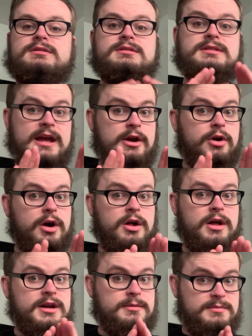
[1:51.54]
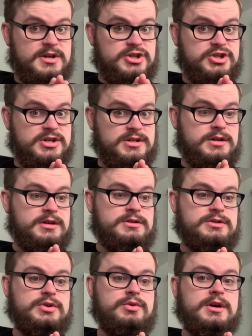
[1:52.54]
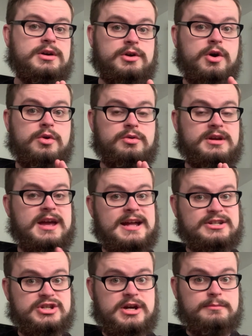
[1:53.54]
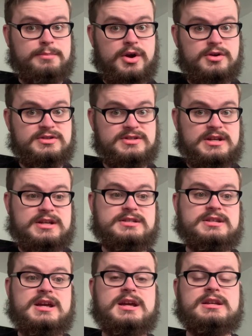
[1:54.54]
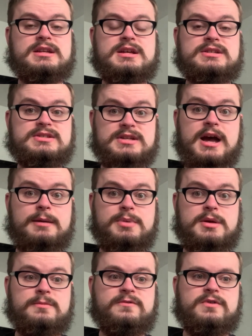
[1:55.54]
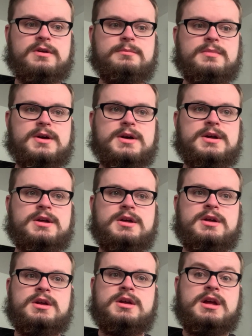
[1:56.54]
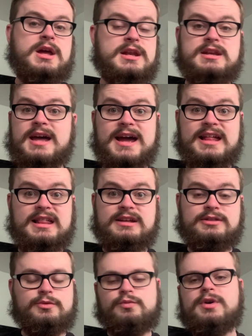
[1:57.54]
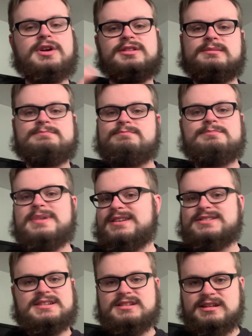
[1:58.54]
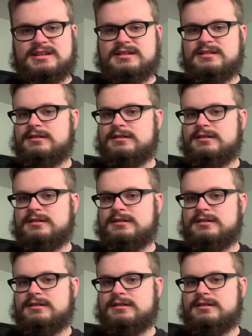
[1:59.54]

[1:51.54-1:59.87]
They are all on a mission to go catch down Perseus and stop him from annihilating the world, basically.